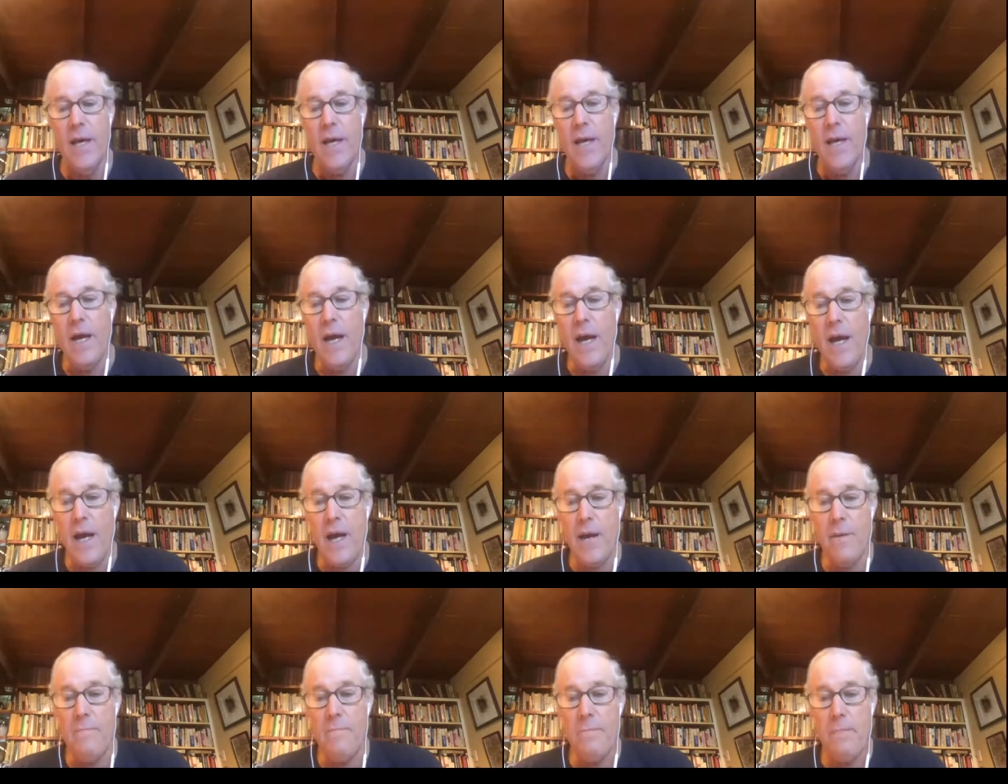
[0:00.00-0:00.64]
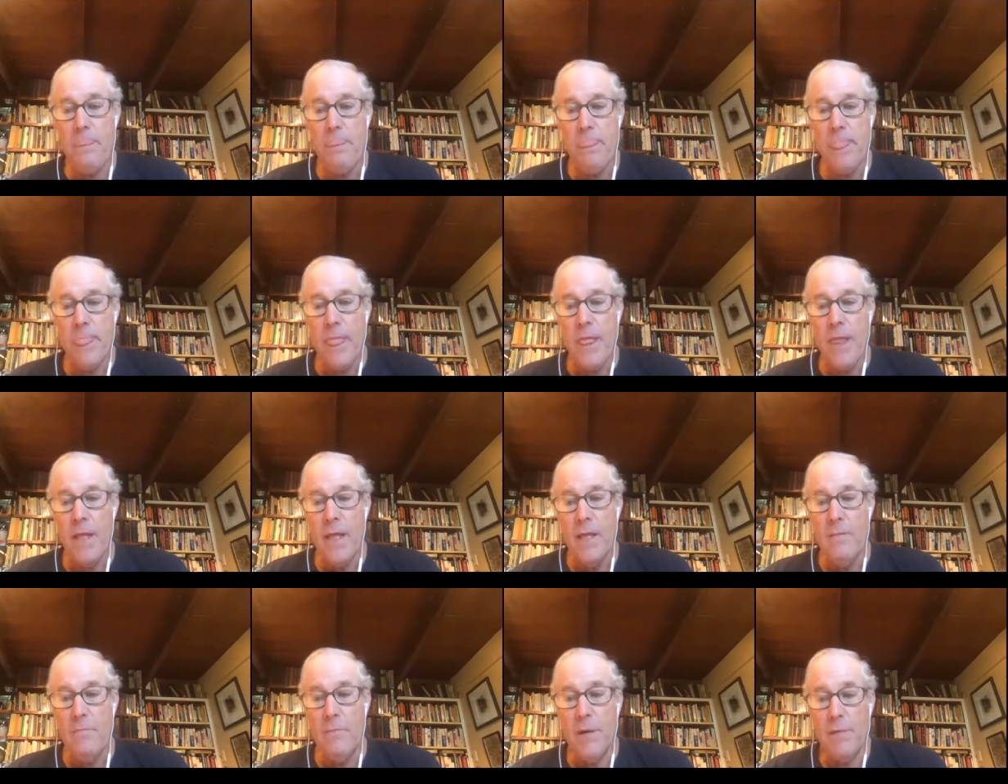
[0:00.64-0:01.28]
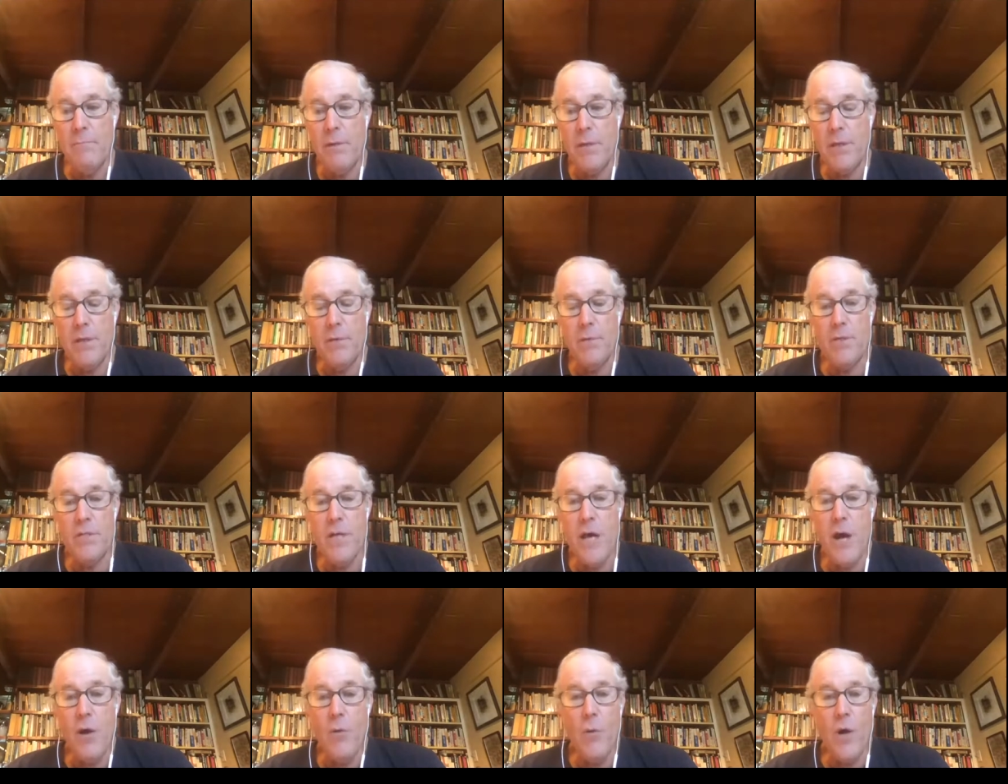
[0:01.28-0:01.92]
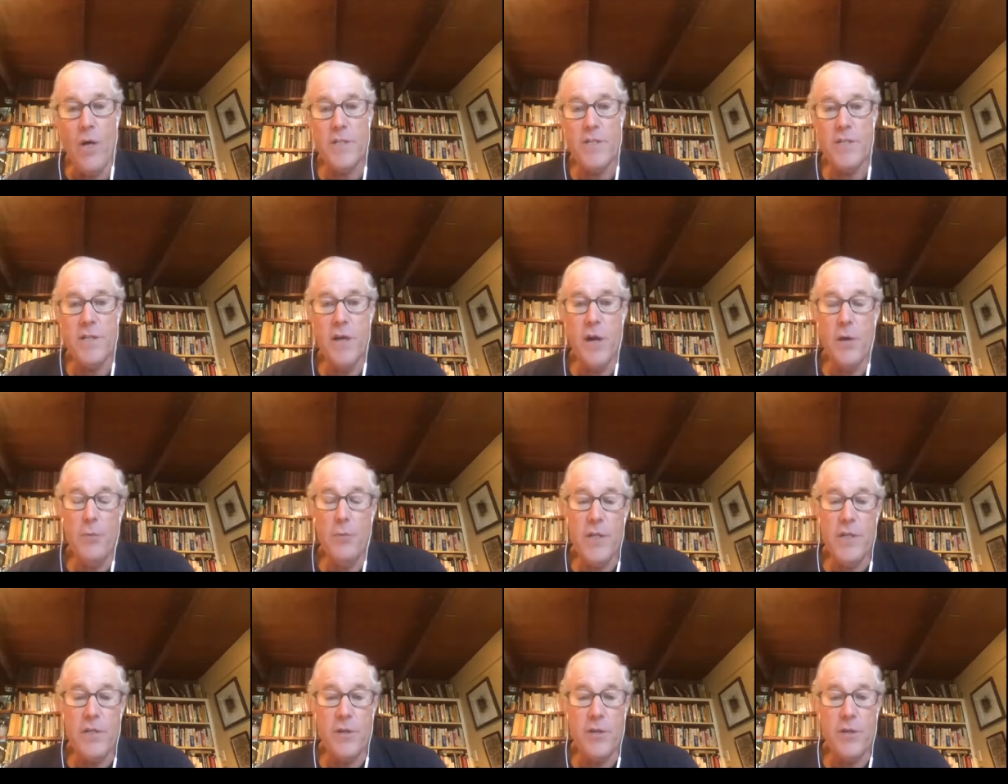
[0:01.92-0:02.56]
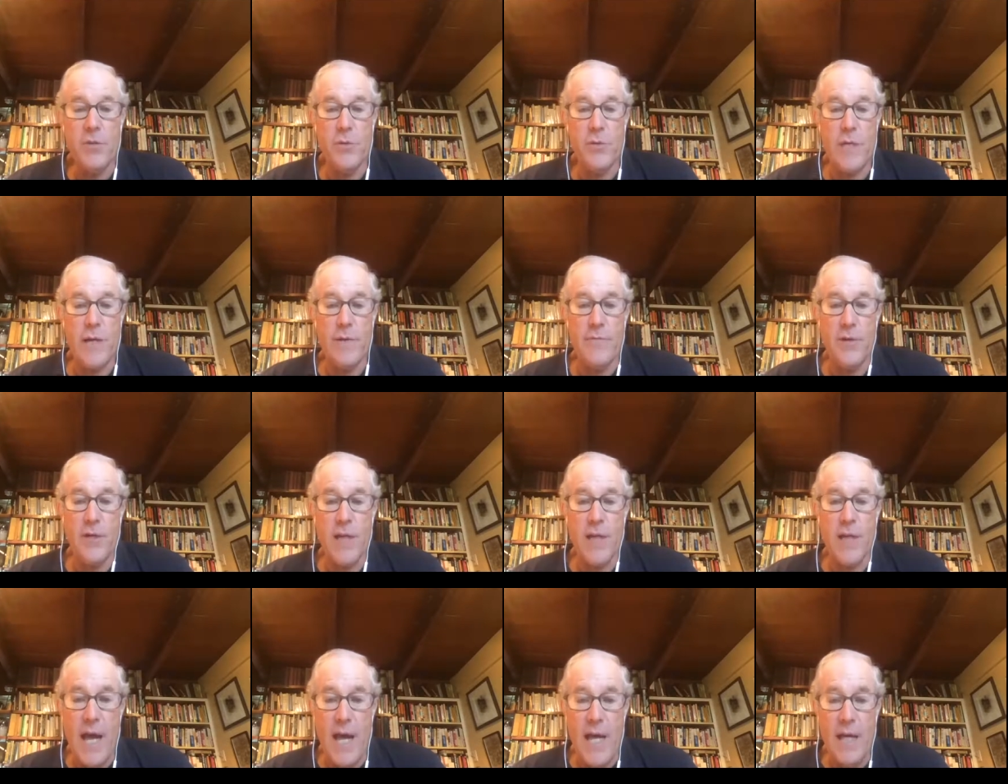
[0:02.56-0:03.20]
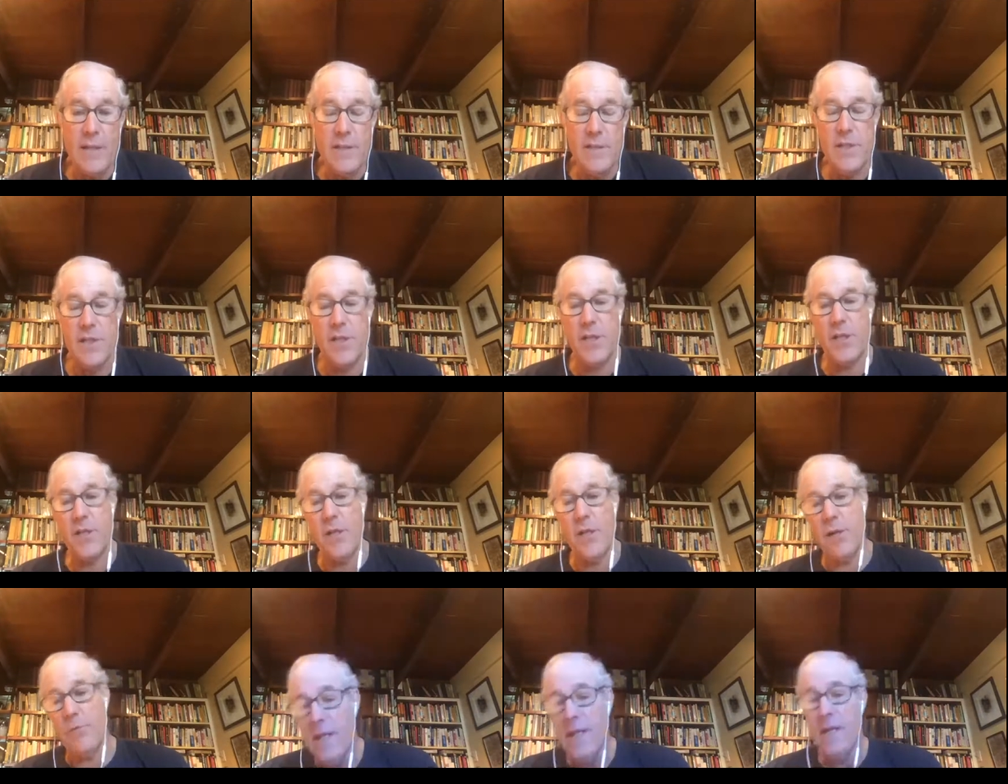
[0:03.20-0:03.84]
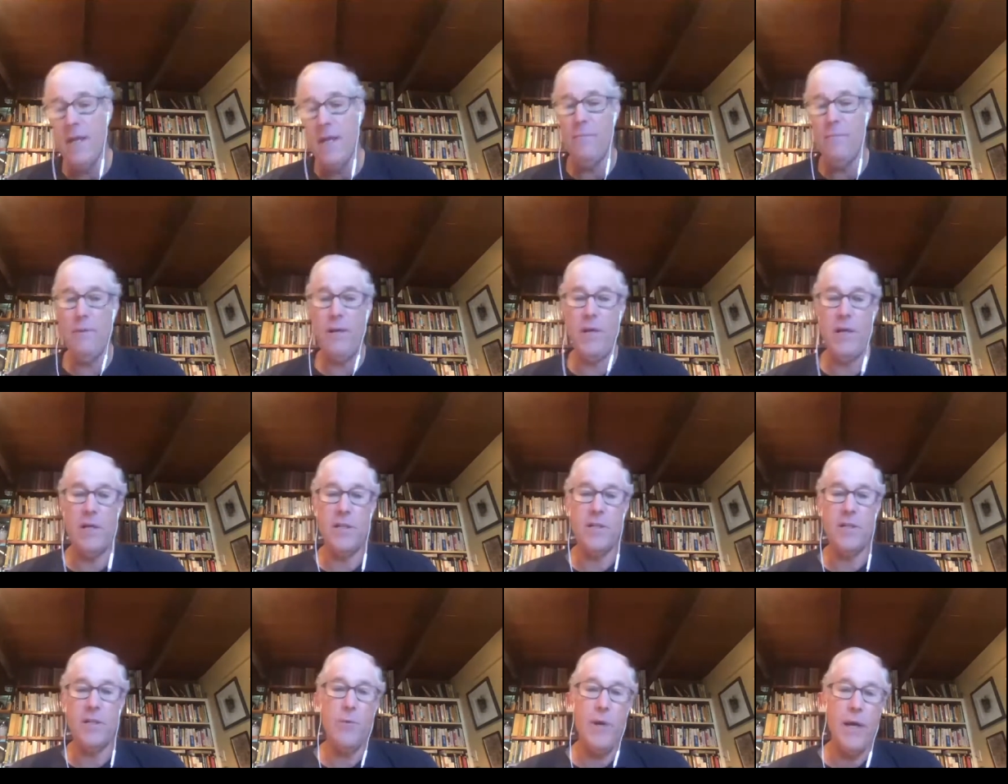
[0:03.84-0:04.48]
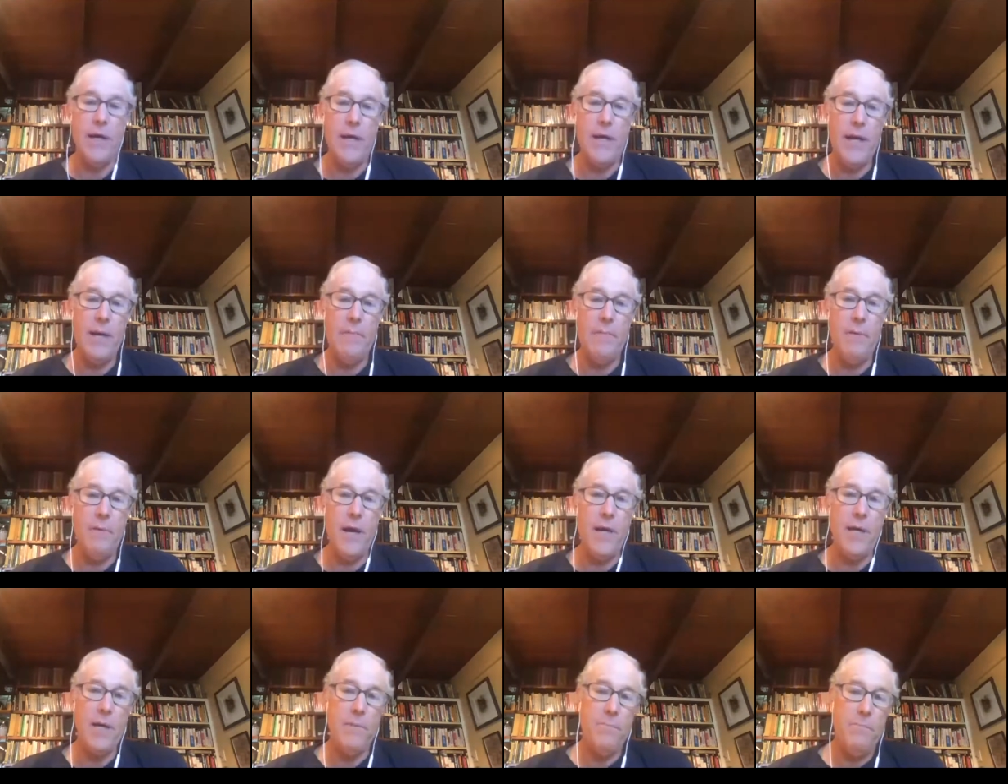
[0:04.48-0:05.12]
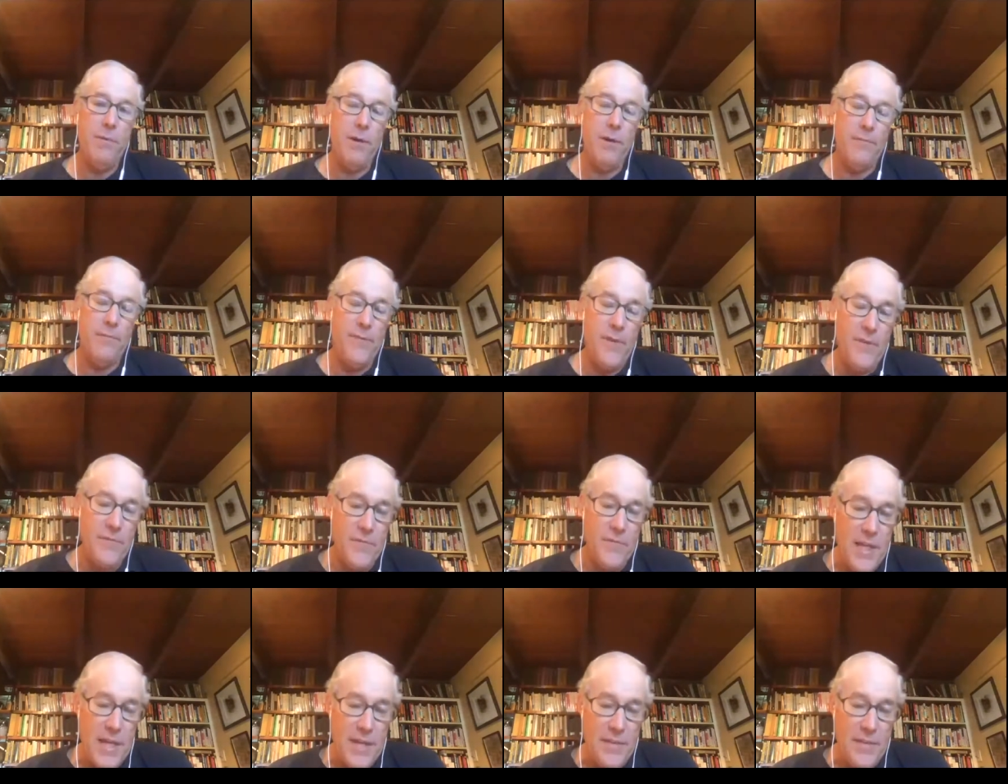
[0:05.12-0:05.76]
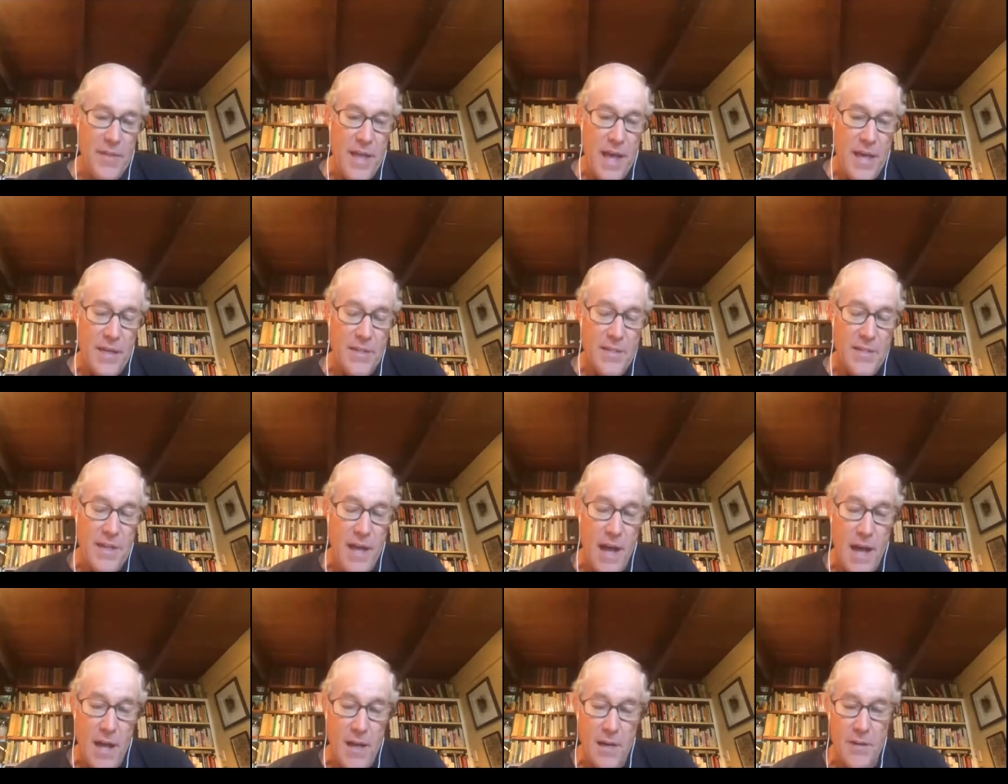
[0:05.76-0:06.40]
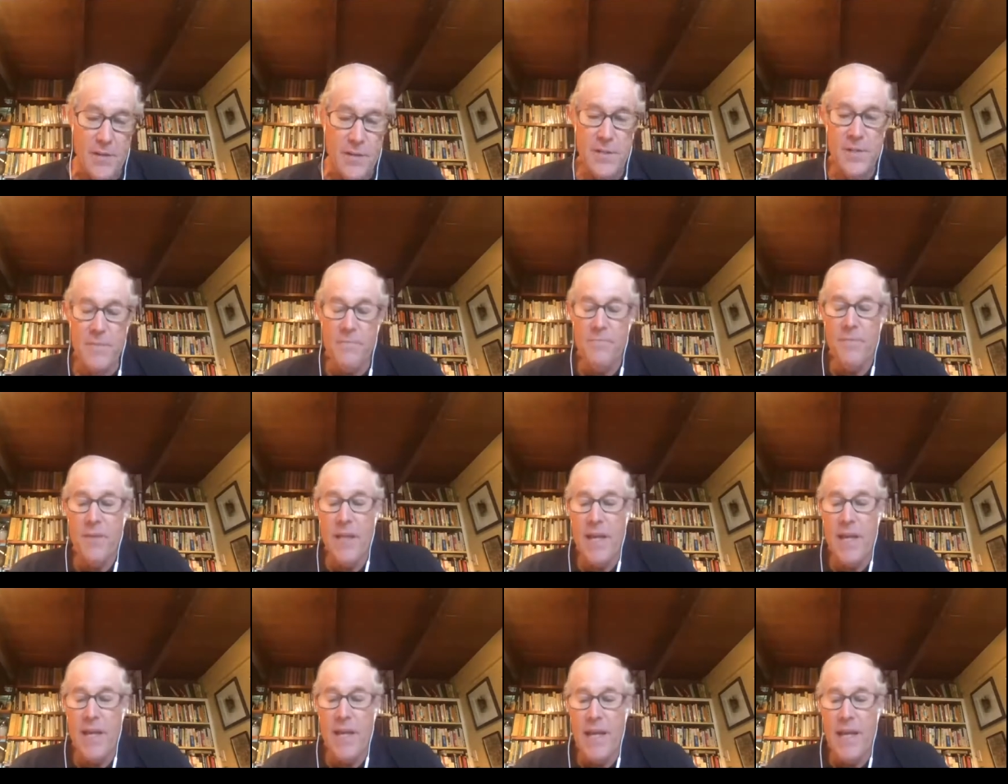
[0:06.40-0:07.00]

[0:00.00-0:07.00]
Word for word: Um, but, but the result was no research was ever done, so they couldn't recommend it because there wasn't anybody to put fifteen thousand dollars